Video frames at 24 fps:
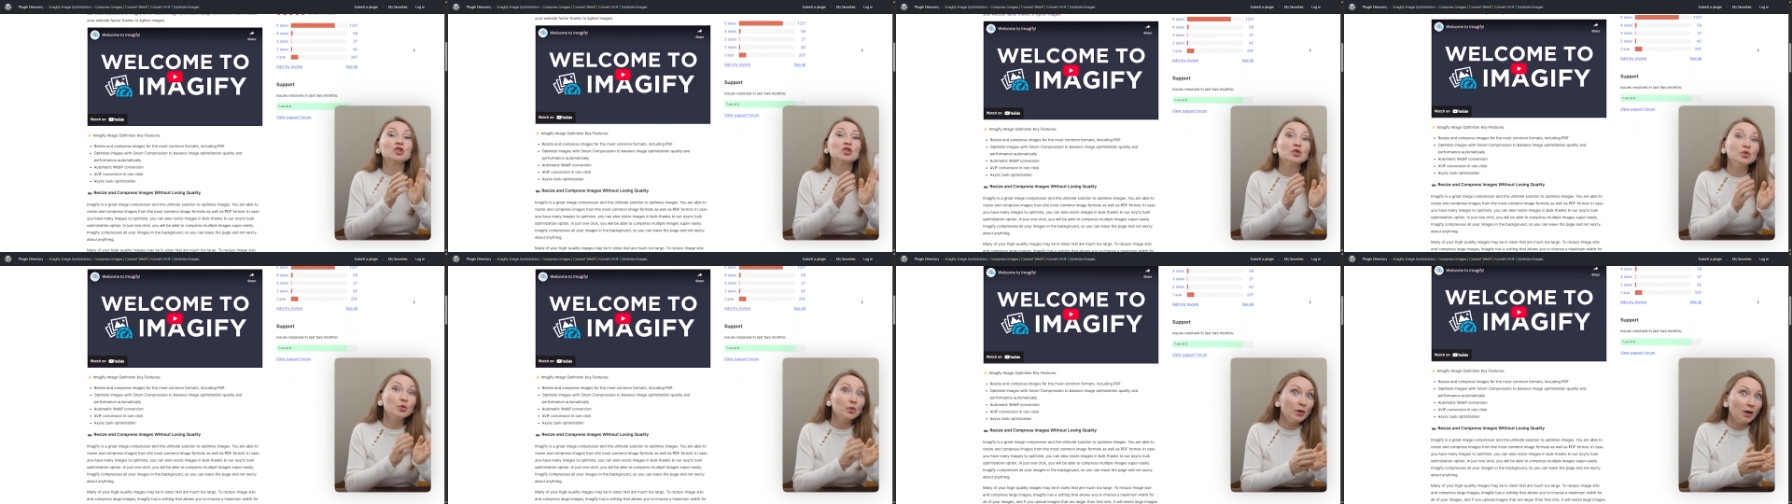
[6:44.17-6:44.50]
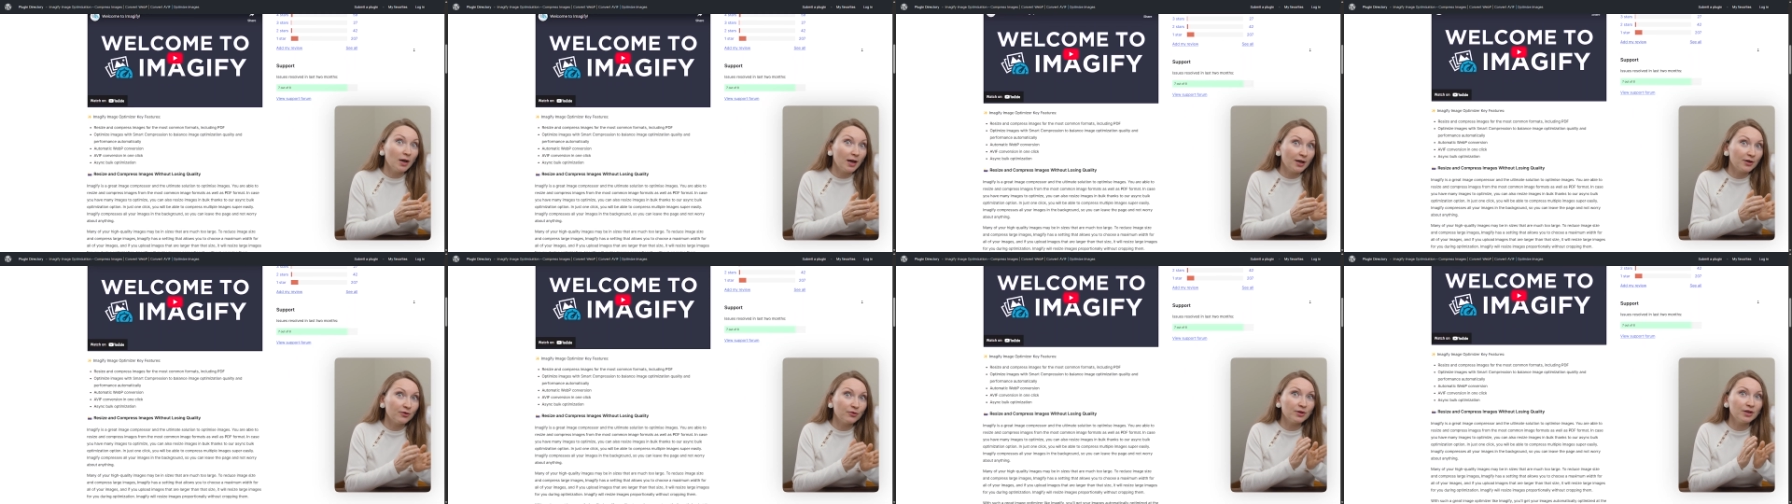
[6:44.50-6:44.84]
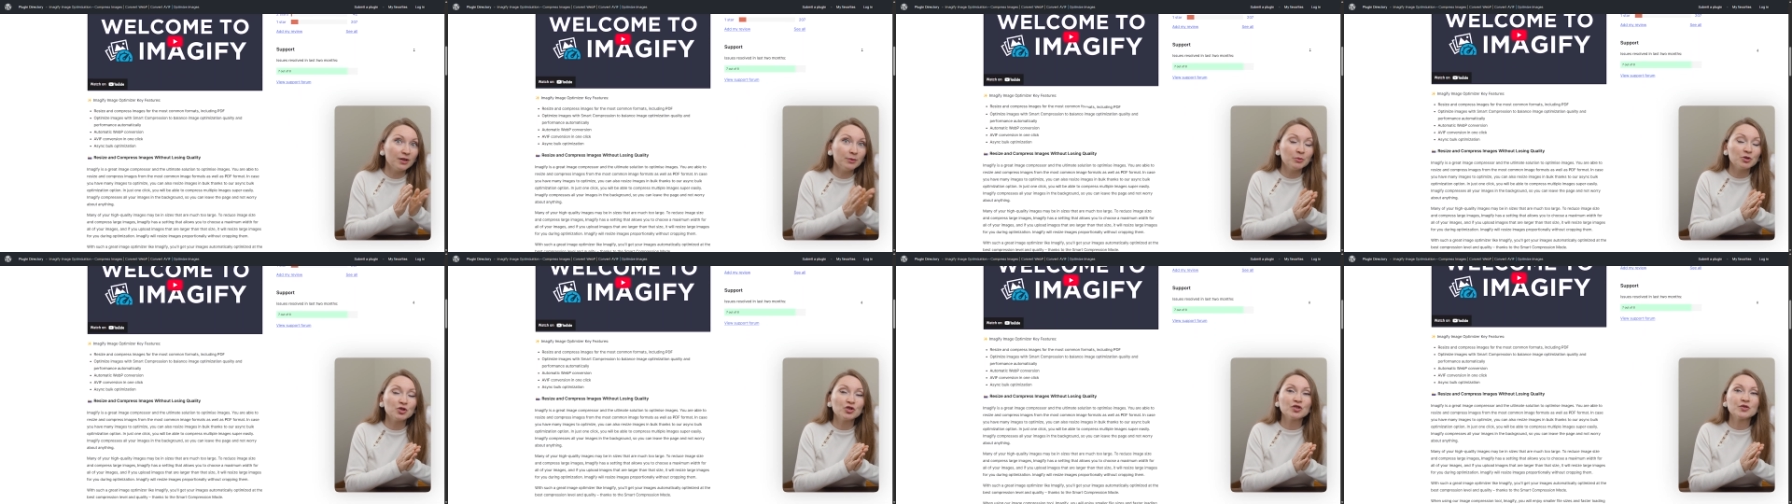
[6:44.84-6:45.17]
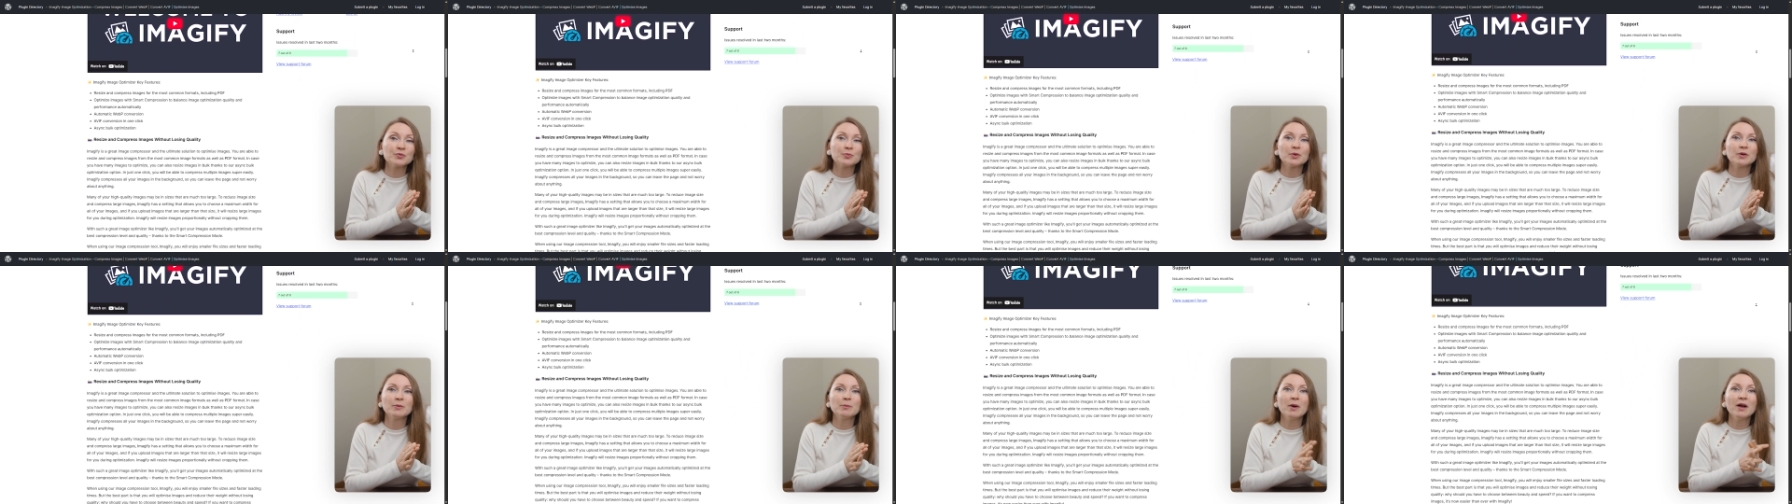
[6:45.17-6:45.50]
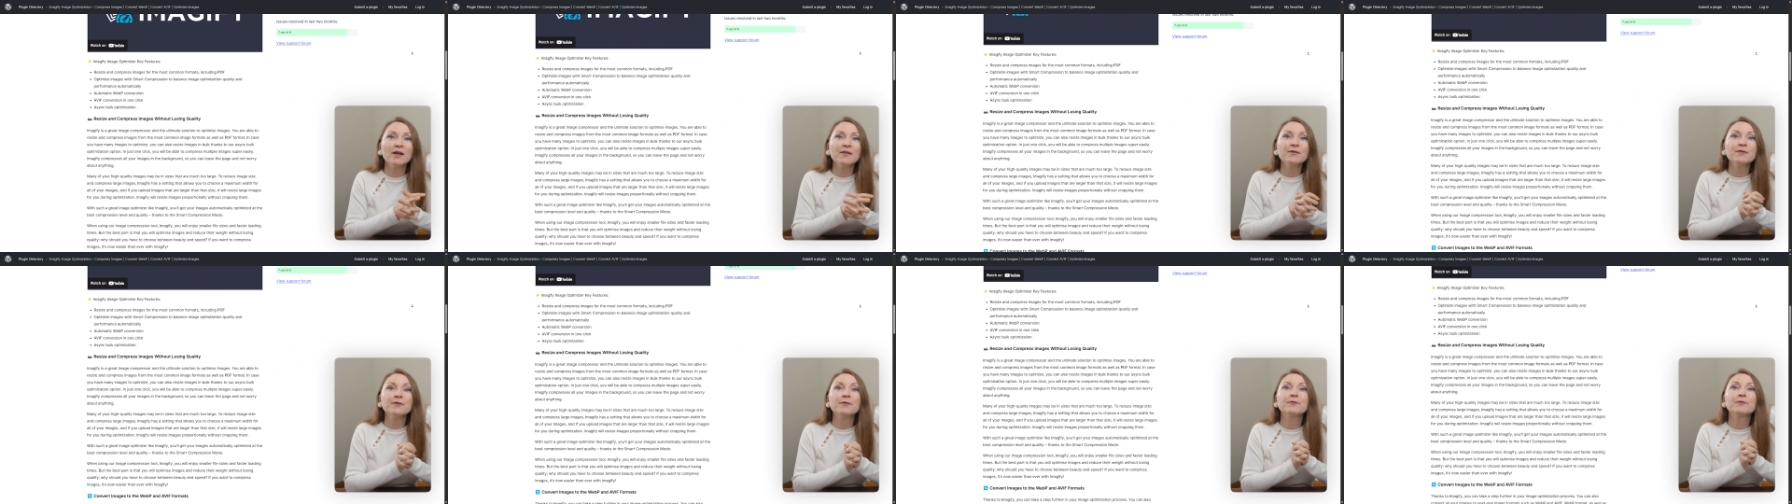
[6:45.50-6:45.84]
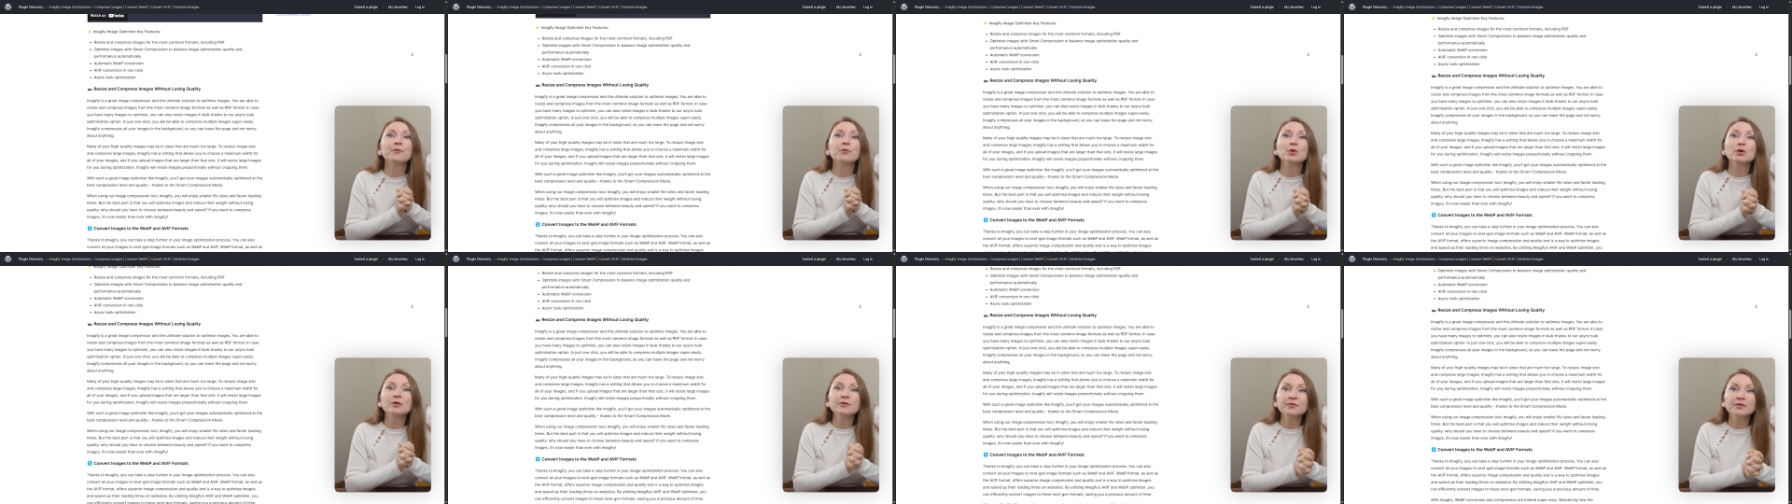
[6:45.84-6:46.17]
200 images per month
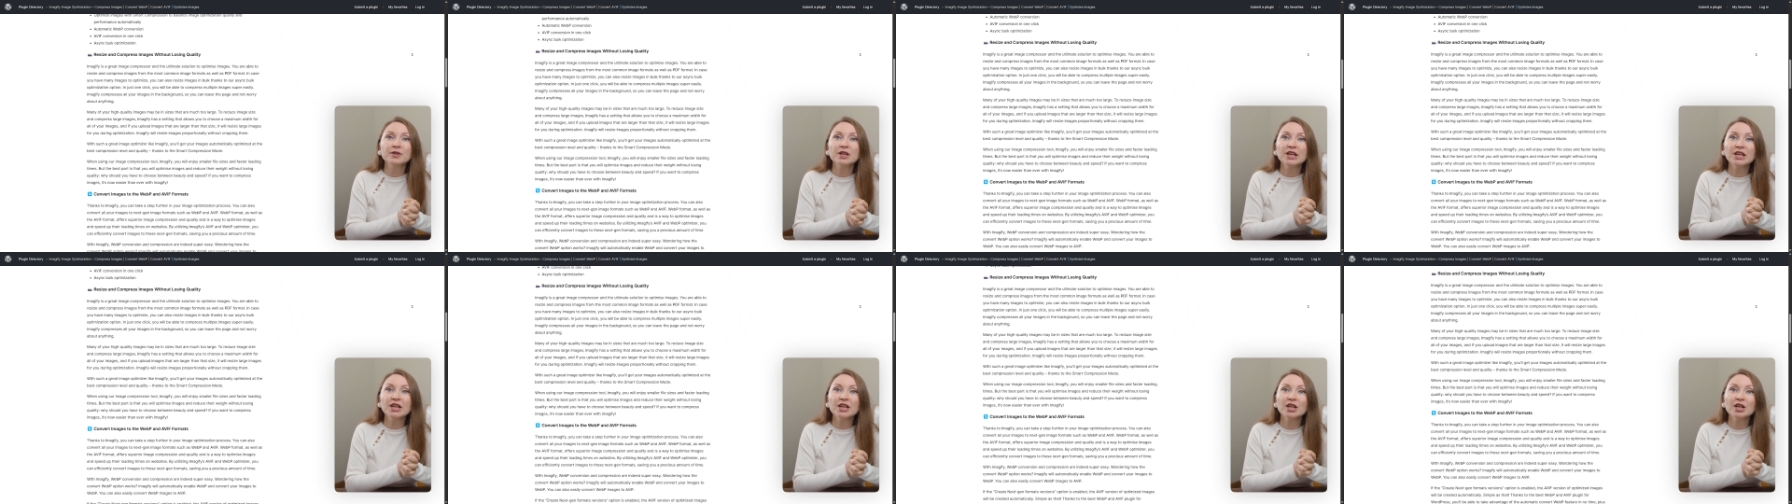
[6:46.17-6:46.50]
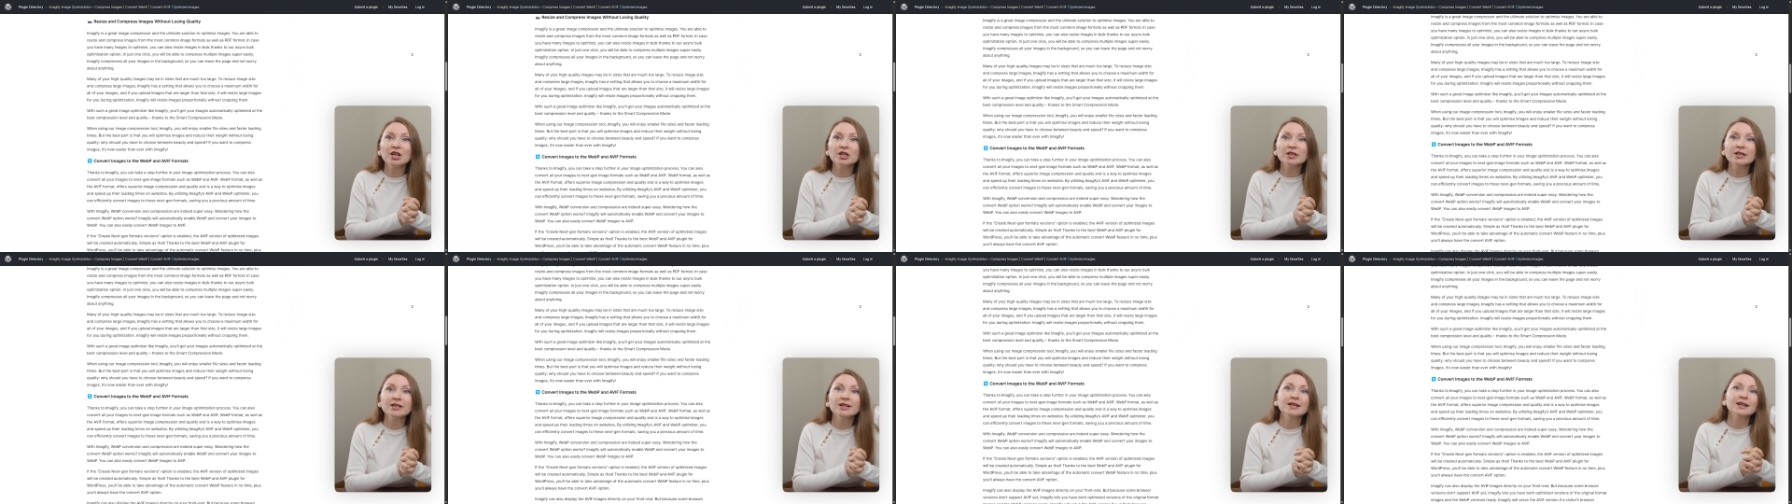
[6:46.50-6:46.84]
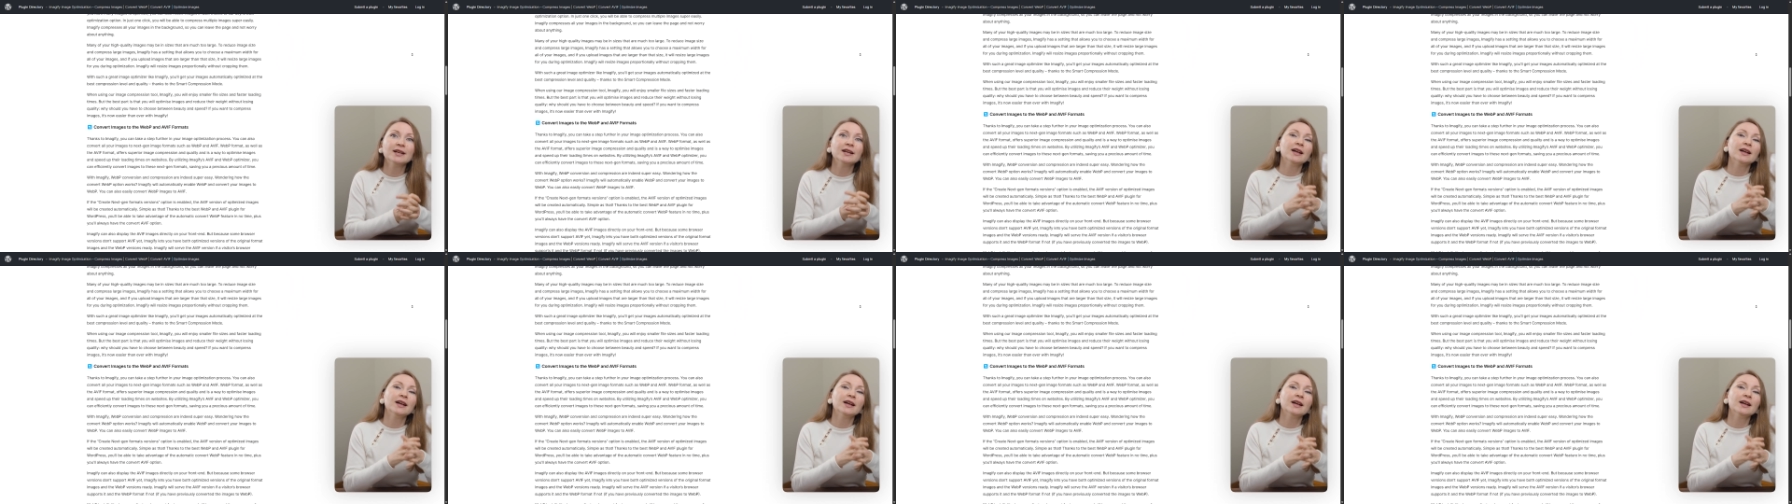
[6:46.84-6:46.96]
for free here,